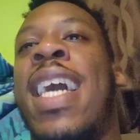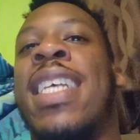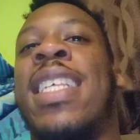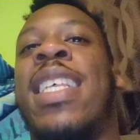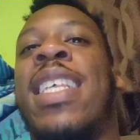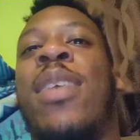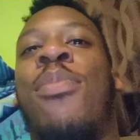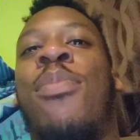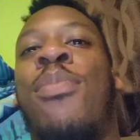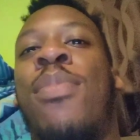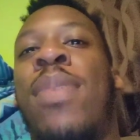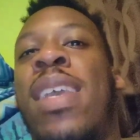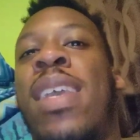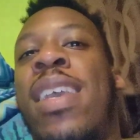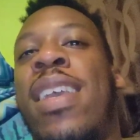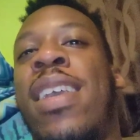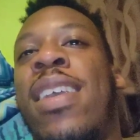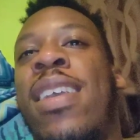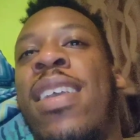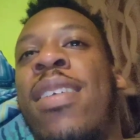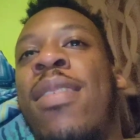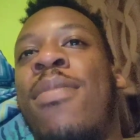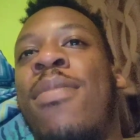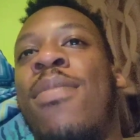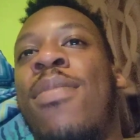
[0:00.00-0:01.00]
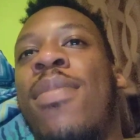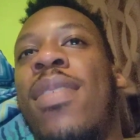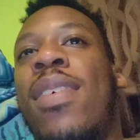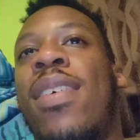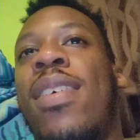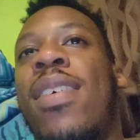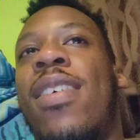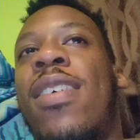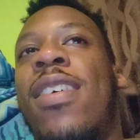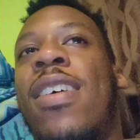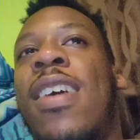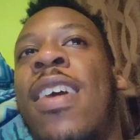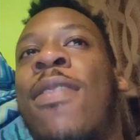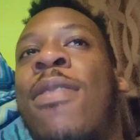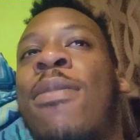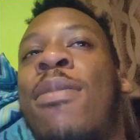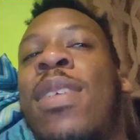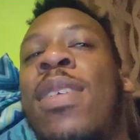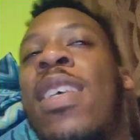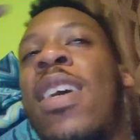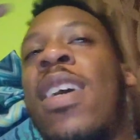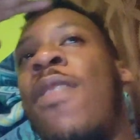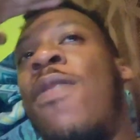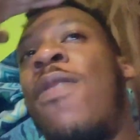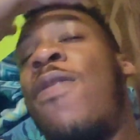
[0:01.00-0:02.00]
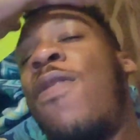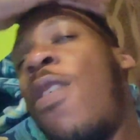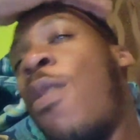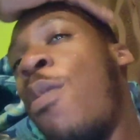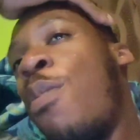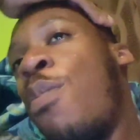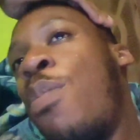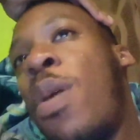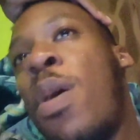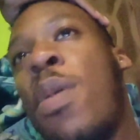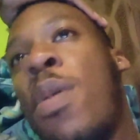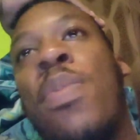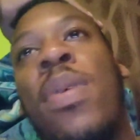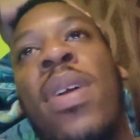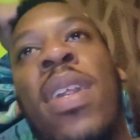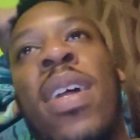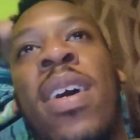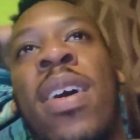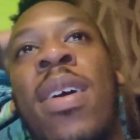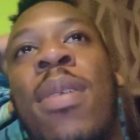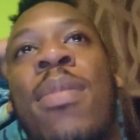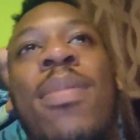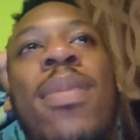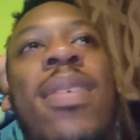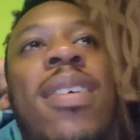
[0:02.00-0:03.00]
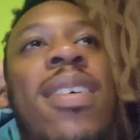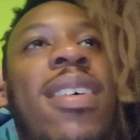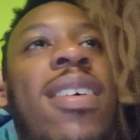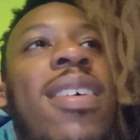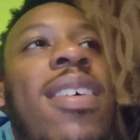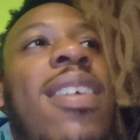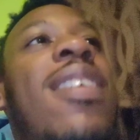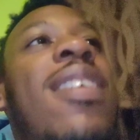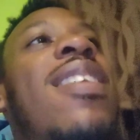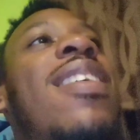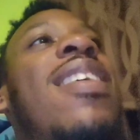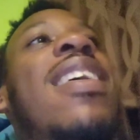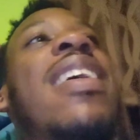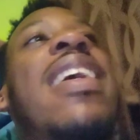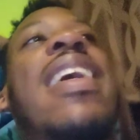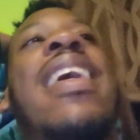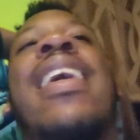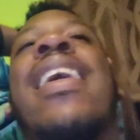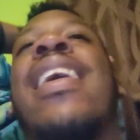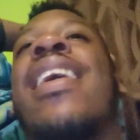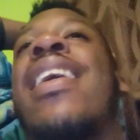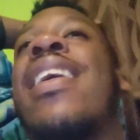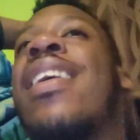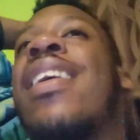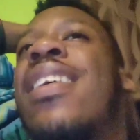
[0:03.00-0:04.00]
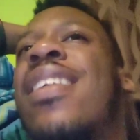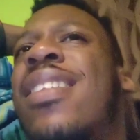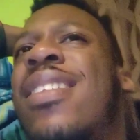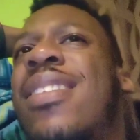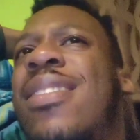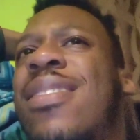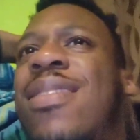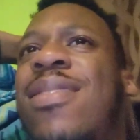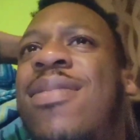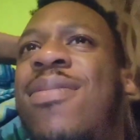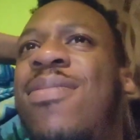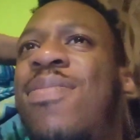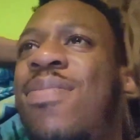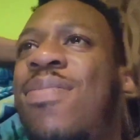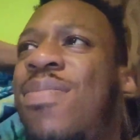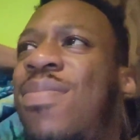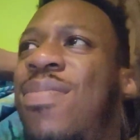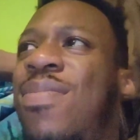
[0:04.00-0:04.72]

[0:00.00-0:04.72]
Has a meme of himself from Pump It Up, and